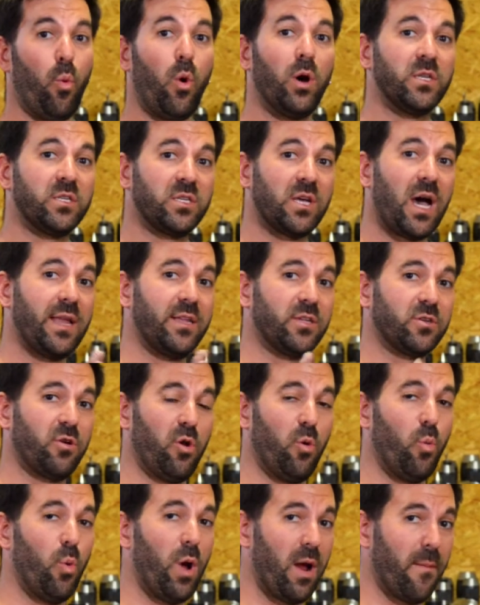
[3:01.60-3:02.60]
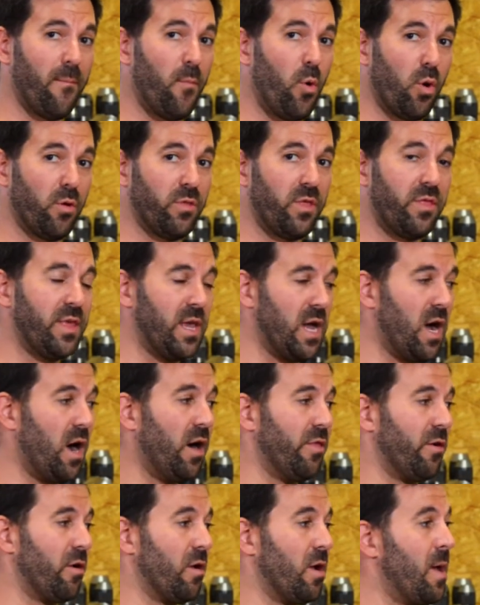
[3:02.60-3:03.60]
one side is going to wear more than the
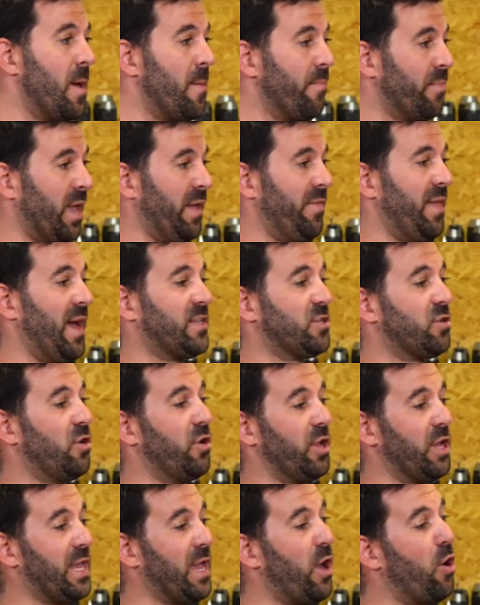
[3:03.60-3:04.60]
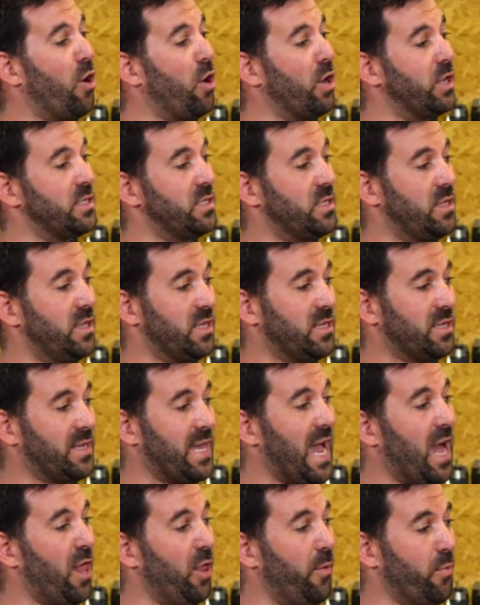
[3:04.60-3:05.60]
other, and that's going to cause this
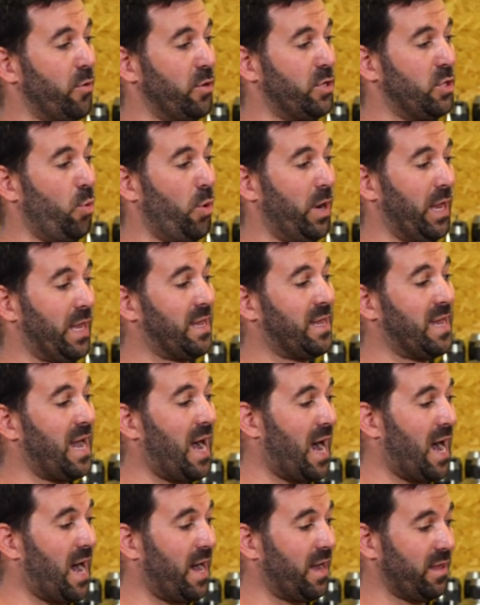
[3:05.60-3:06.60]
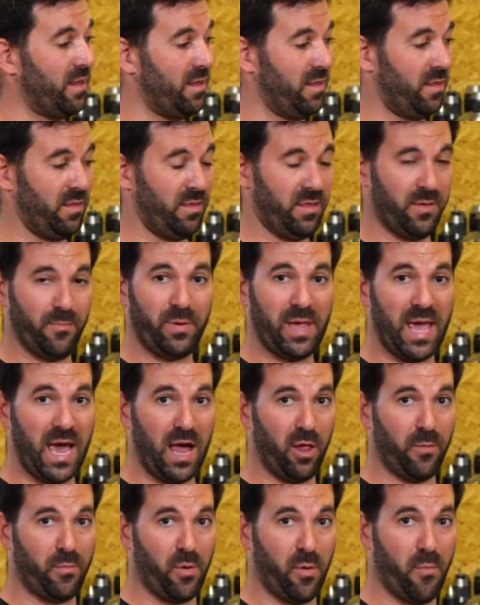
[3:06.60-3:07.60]
caliper to want to cock the
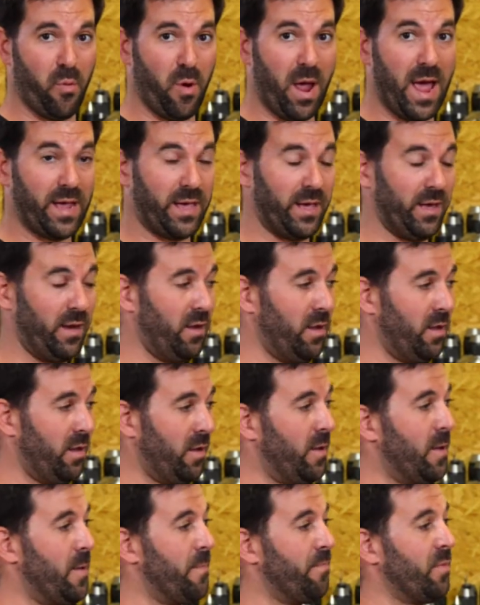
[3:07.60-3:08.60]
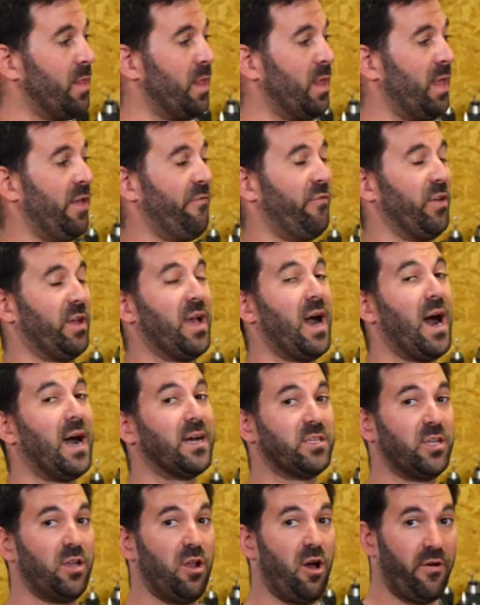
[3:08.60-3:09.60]
caliper bracket. If it
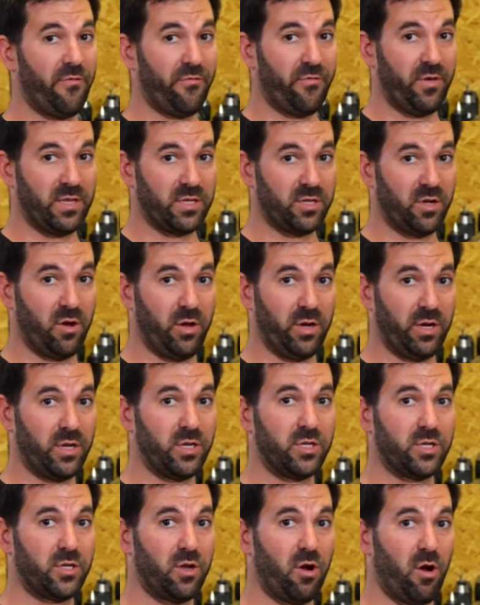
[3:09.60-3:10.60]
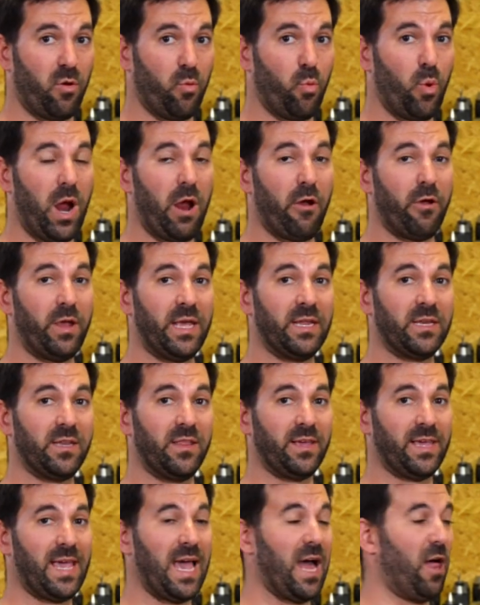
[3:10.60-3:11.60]
cocks enough, it's going to start wearing into
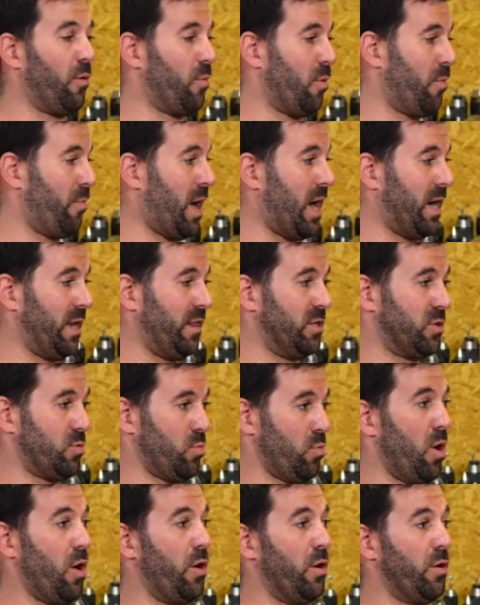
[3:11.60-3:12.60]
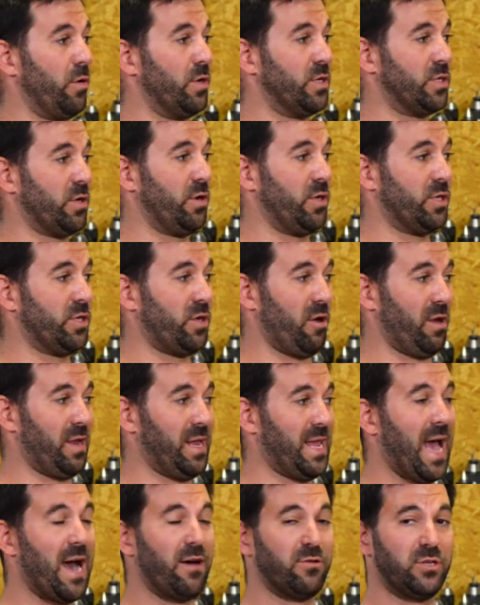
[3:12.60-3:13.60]
the caliper body. This rotor is going to start
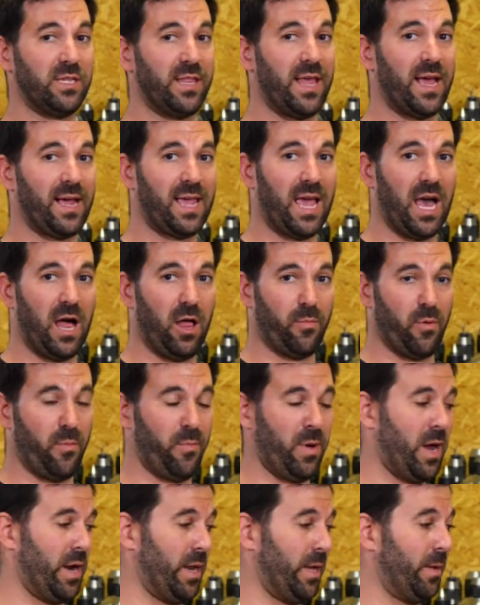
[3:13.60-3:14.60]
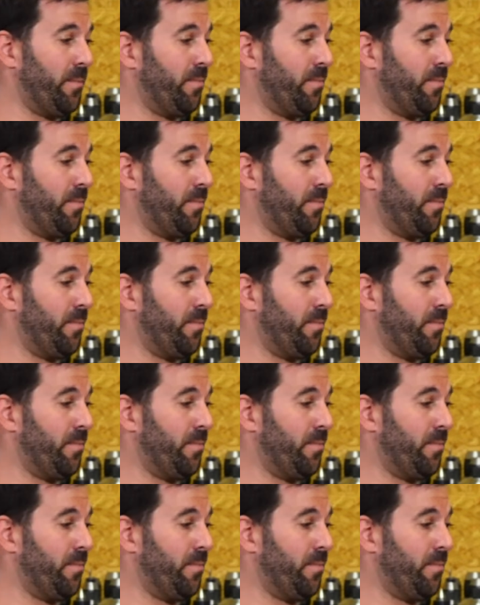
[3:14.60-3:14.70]
gouging that caliper body.